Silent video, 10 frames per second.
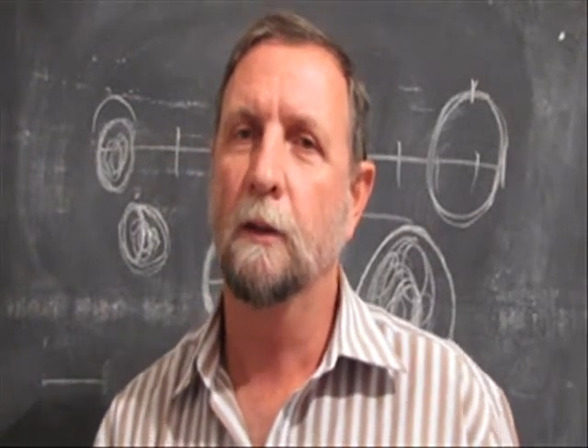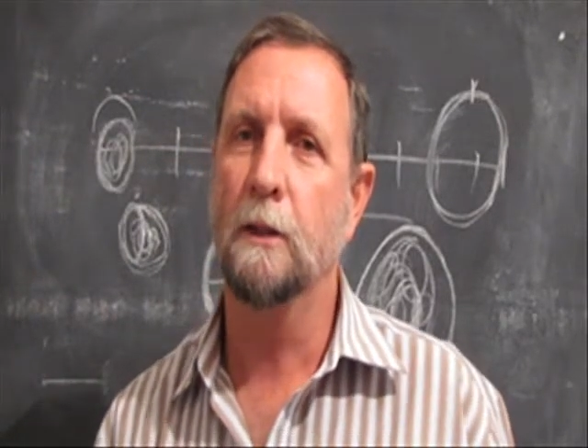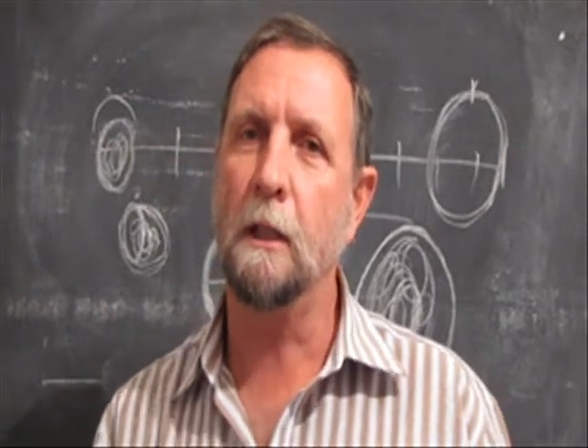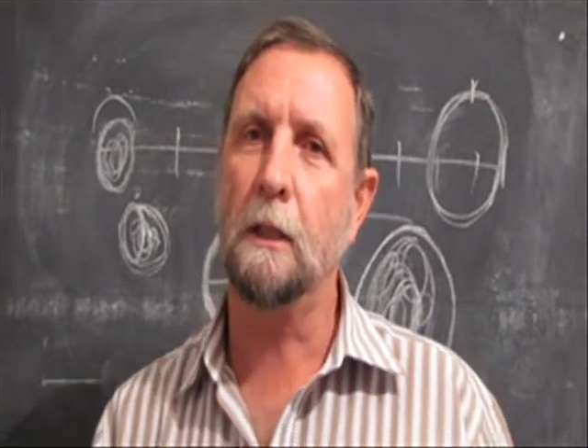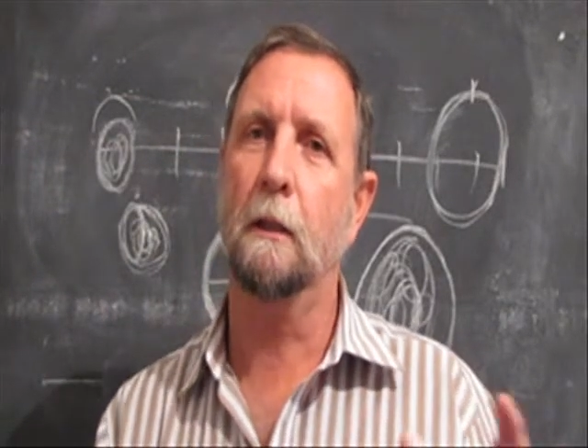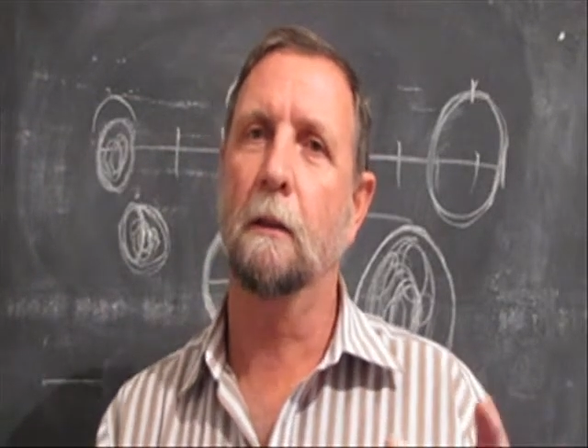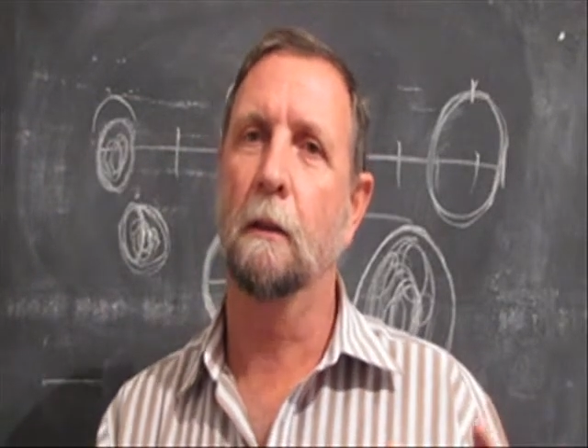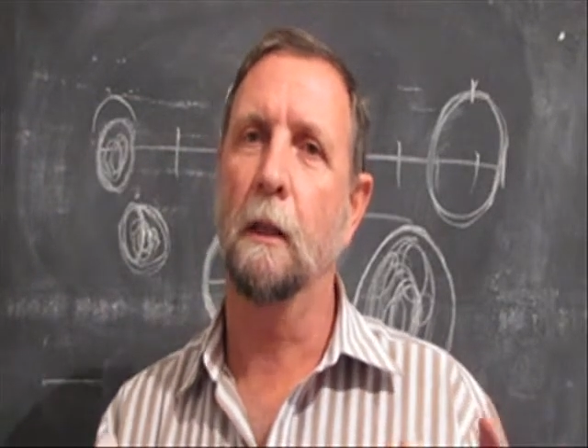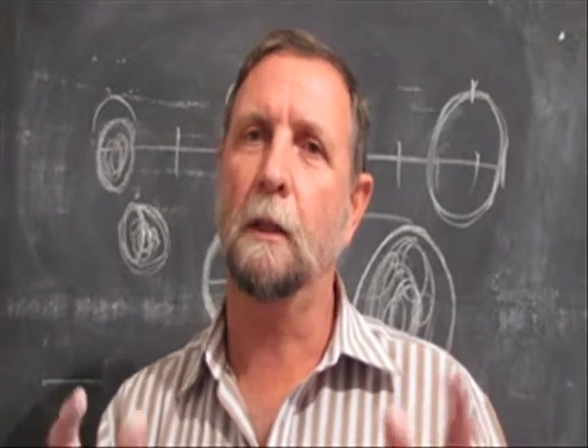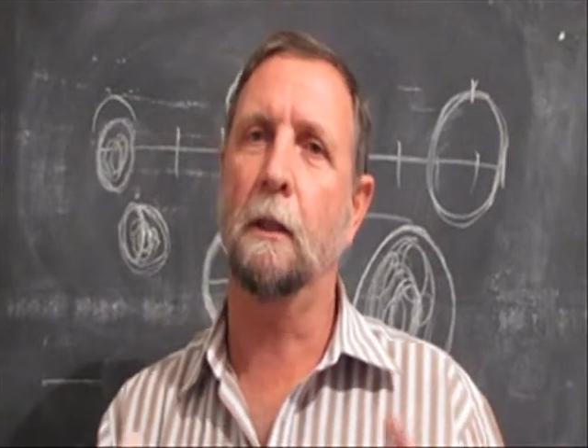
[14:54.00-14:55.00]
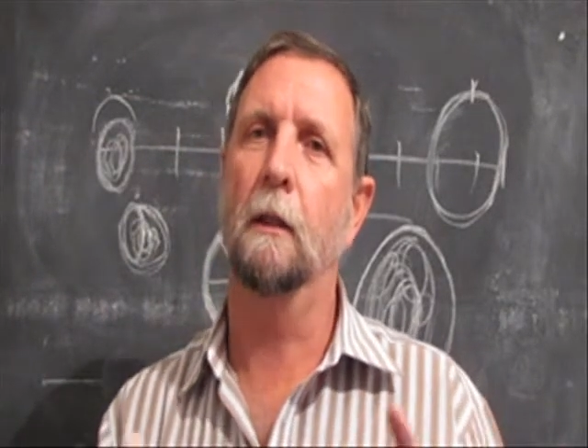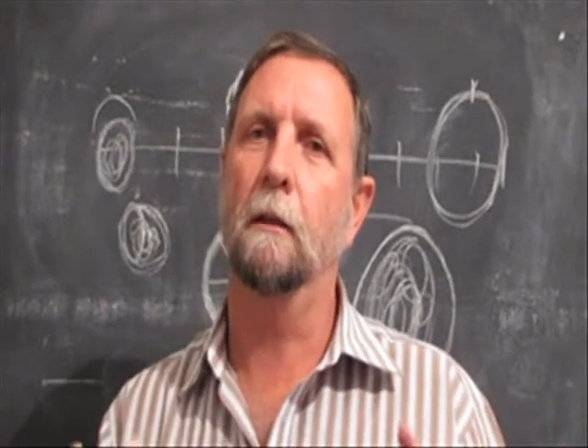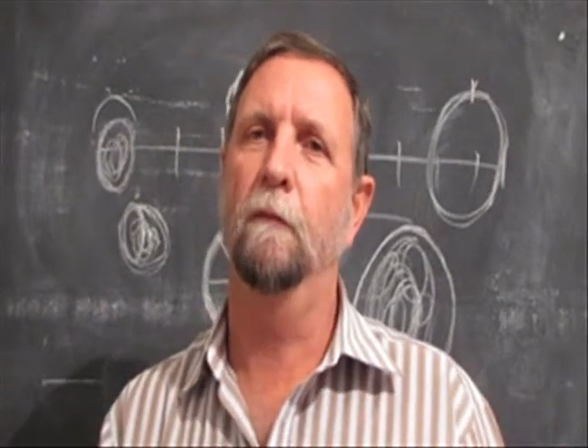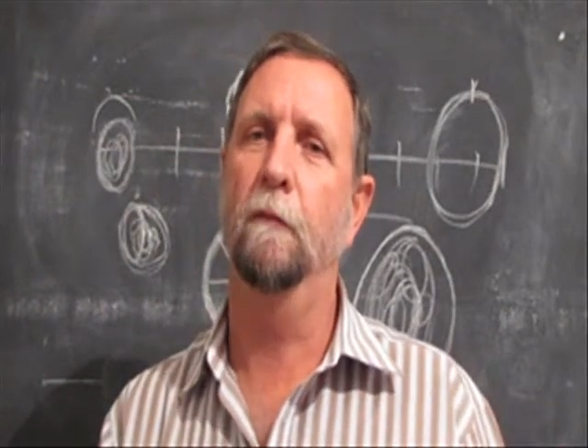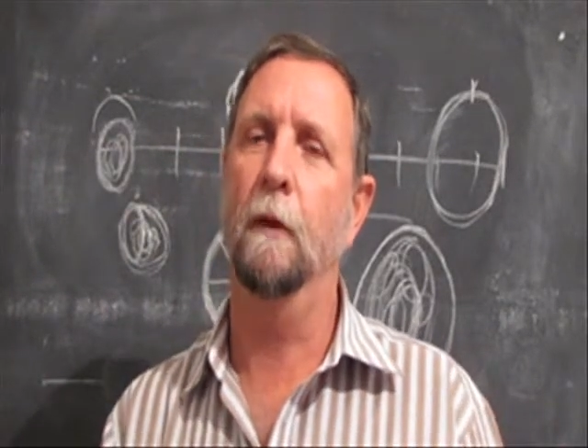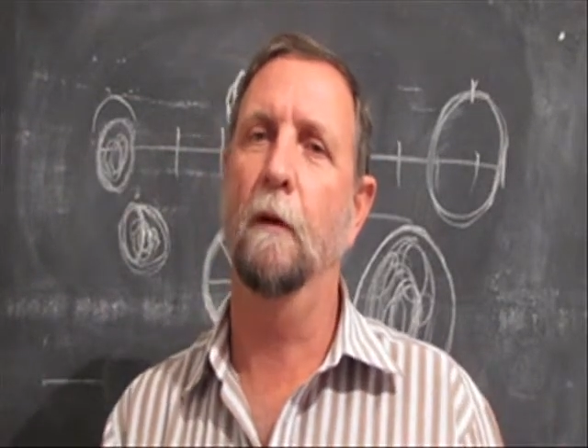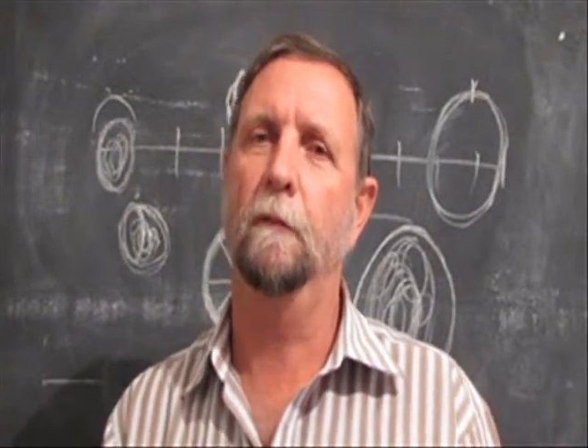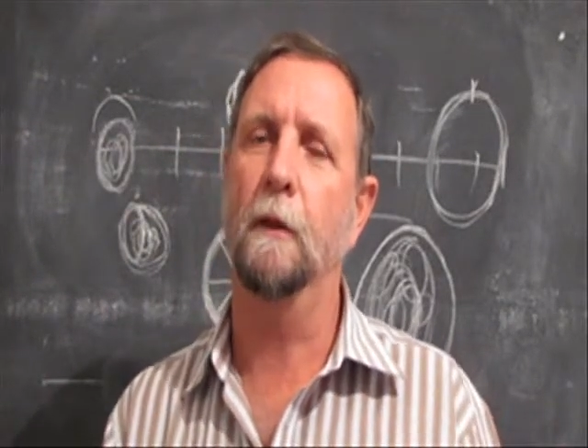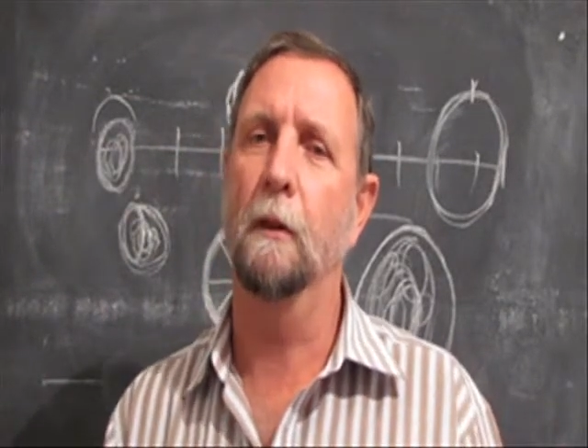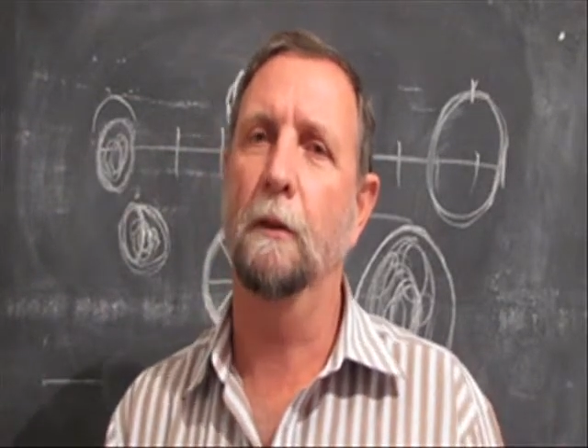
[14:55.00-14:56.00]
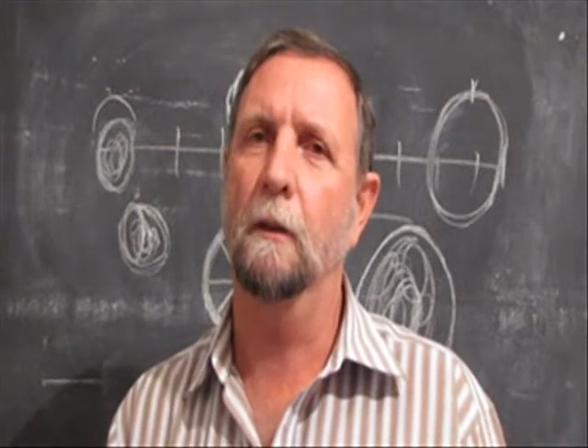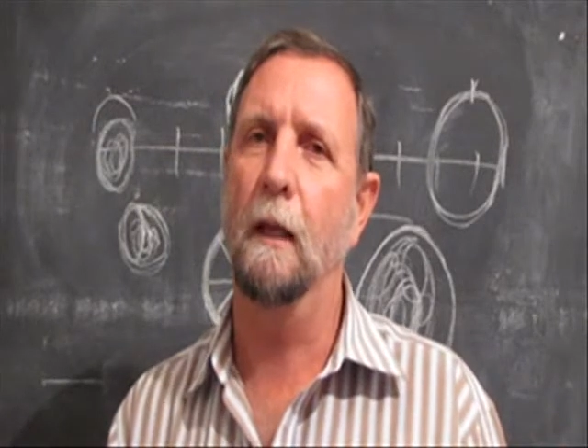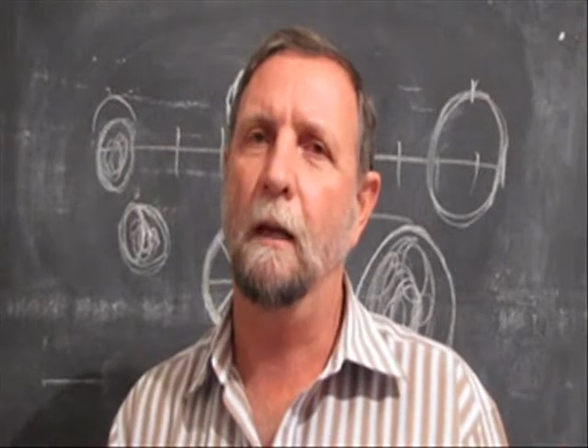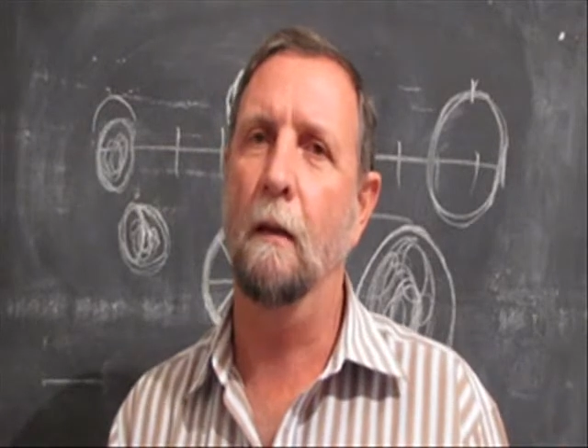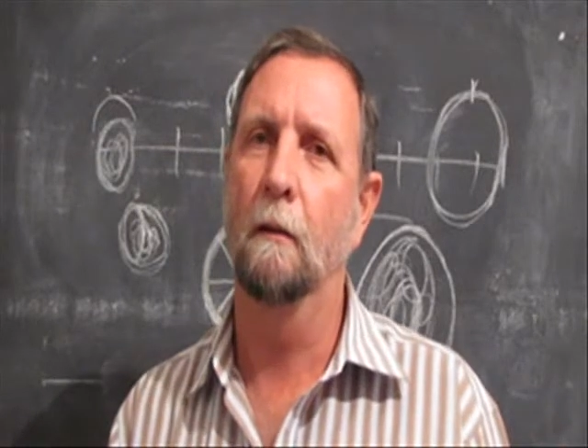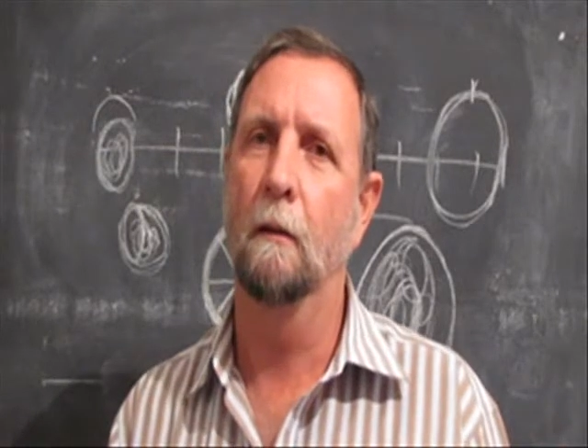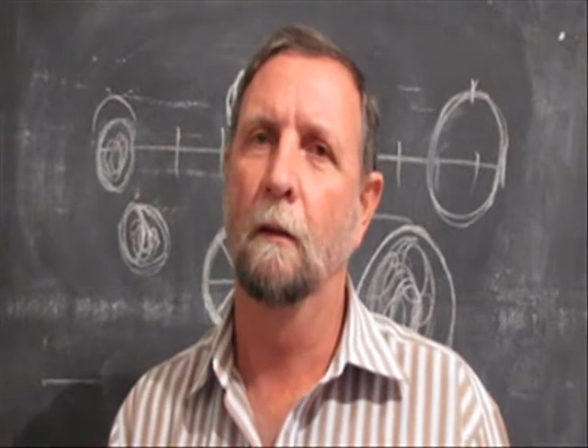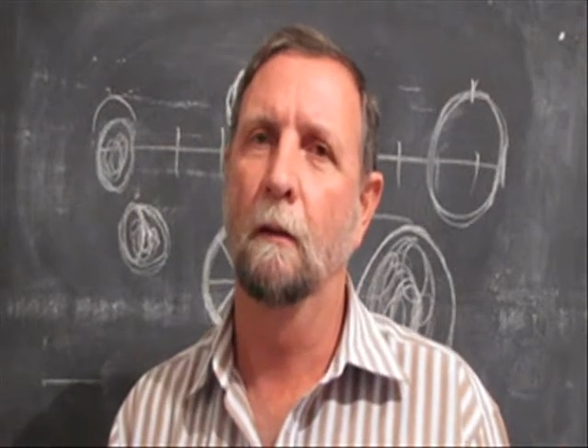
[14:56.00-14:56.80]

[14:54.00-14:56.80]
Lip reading: Just this little thing I've told you now